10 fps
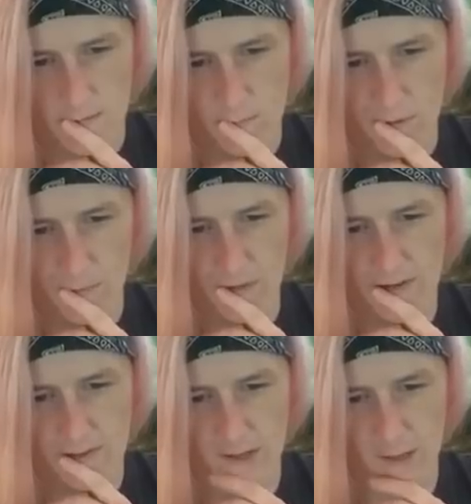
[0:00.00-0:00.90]
Put a
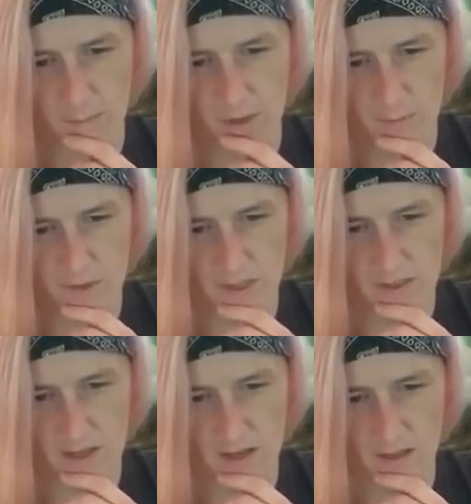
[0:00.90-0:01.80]
red cup upside
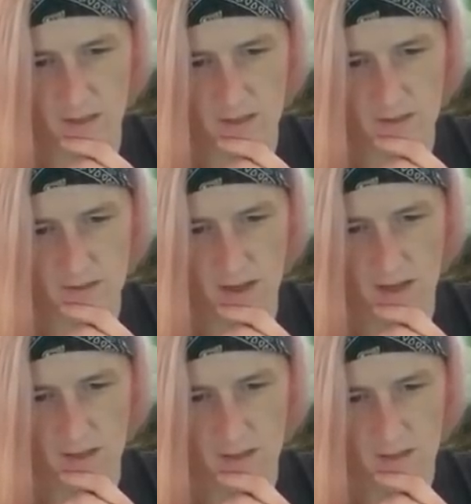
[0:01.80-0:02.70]
down in the
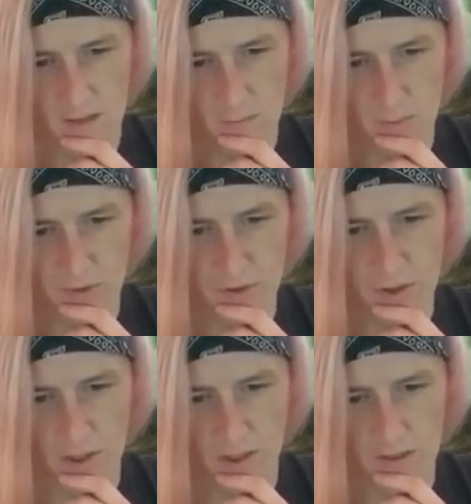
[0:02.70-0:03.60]
tank. Put the
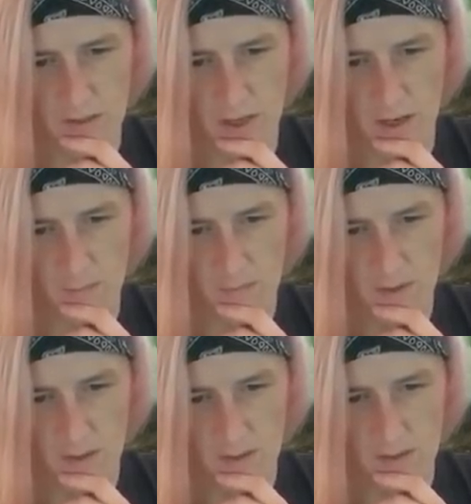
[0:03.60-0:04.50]
shell on top.
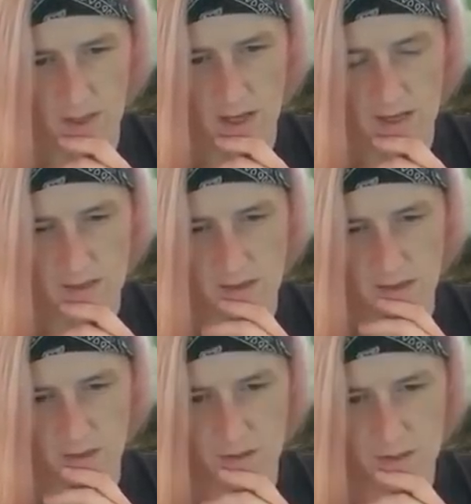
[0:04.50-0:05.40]
They hate
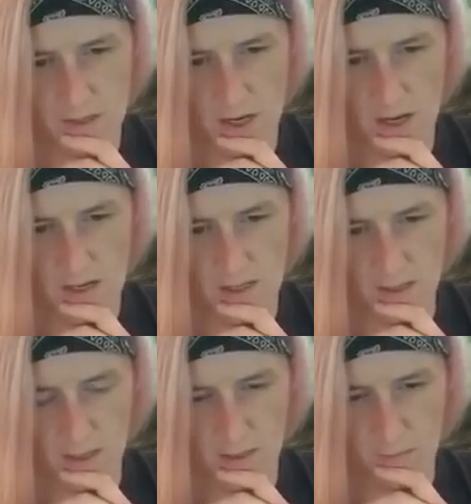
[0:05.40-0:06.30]
the increased height
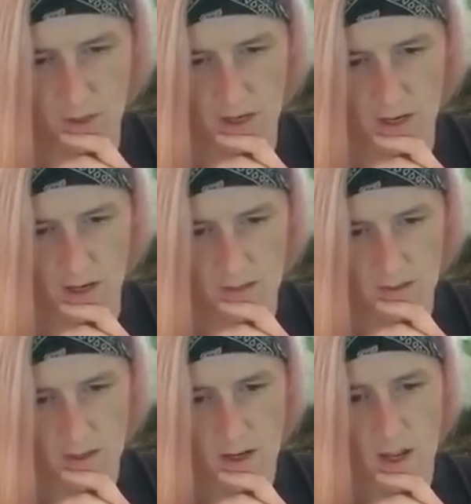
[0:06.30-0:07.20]
and they come right out.
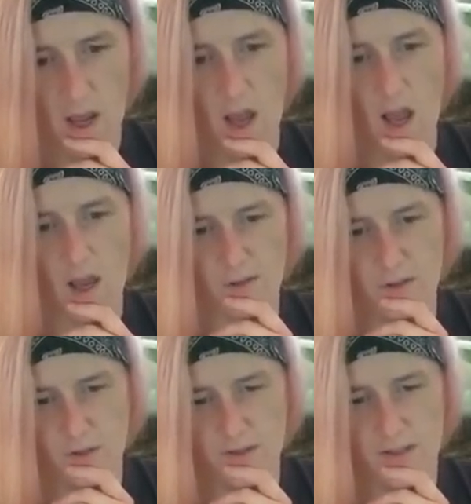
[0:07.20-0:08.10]
Oh,
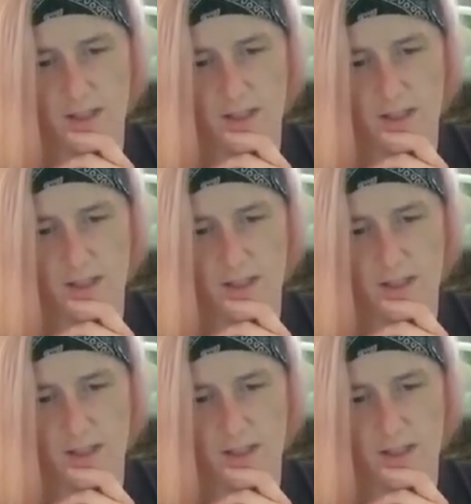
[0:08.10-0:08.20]
so it's to